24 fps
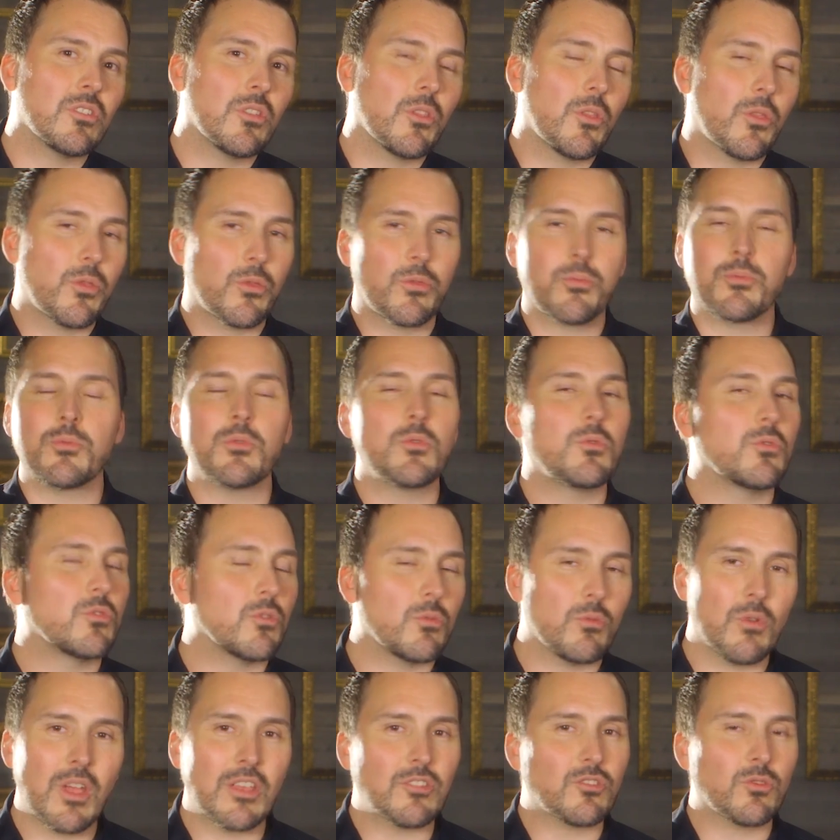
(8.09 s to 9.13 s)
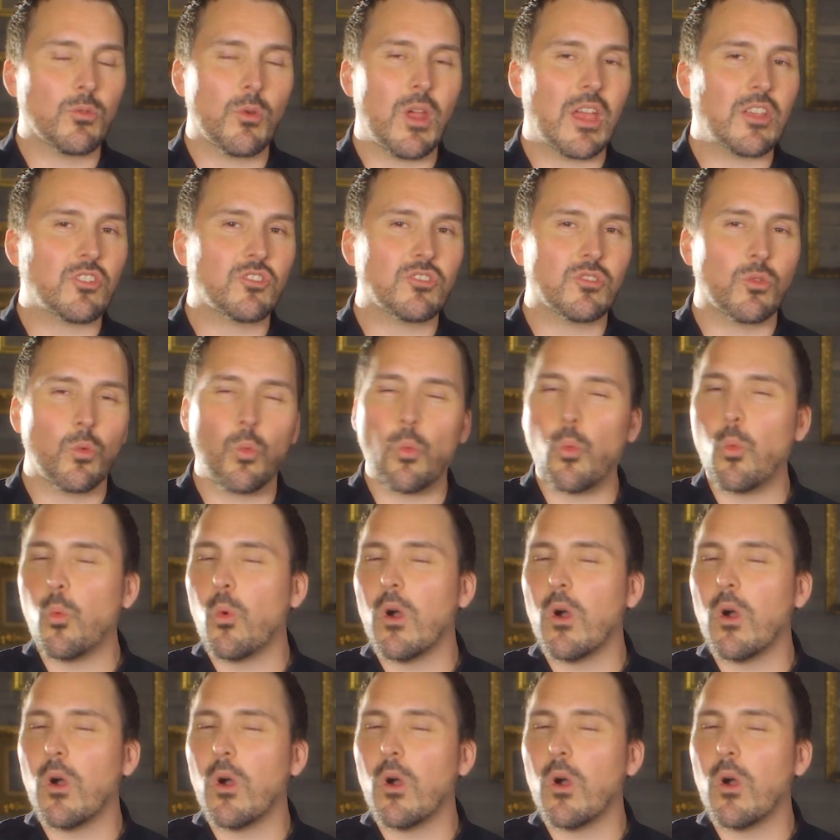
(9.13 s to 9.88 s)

through the resurrection.